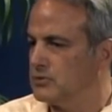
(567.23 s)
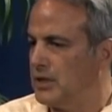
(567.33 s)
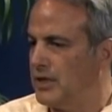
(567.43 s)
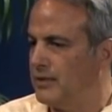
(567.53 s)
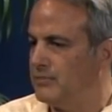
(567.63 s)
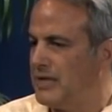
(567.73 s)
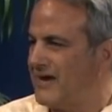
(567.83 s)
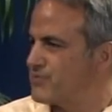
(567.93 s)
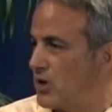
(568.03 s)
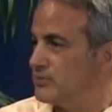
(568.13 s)

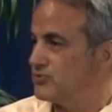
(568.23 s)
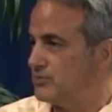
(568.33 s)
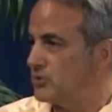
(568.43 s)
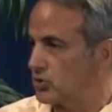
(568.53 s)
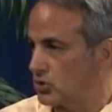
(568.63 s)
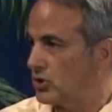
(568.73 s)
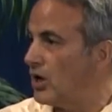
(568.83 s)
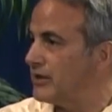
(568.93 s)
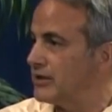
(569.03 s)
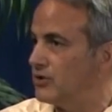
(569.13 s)
have problems from early
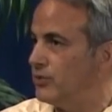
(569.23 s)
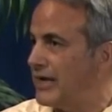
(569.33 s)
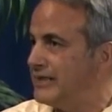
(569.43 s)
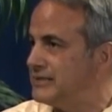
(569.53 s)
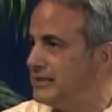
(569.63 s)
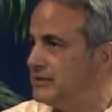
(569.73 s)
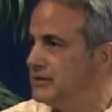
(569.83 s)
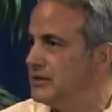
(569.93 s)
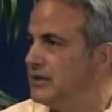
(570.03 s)
on, like you and I did,